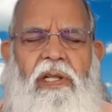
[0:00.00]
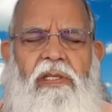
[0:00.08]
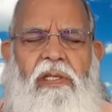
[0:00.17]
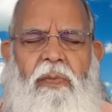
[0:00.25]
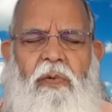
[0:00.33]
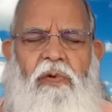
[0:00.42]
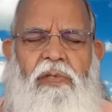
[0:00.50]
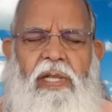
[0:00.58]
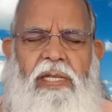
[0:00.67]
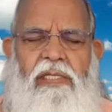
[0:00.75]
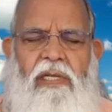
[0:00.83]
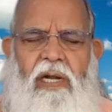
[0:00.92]
suppose I
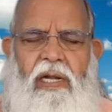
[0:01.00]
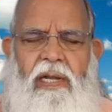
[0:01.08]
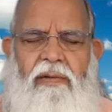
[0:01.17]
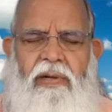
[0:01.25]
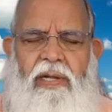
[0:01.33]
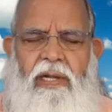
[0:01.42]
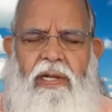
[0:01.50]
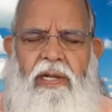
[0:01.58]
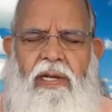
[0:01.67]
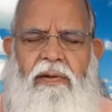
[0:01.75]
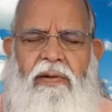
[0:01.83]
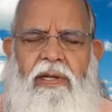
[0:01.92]
start levitating,
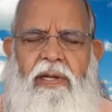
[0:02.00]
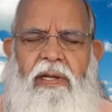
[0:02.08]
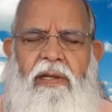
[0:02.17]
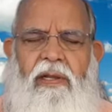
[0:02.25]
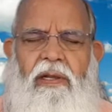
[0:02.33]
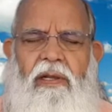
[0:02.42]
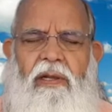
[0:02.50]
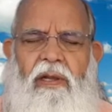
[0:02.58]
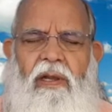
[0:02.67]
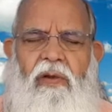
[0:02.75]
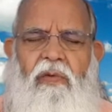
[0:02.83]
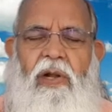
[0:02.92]
levitating,
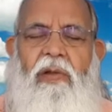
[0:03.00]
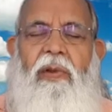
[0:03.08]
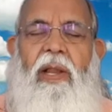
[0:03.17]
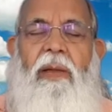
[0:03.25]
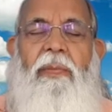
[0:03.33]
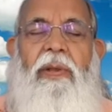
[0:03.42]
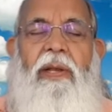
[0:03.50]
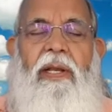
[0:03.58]
what will happen?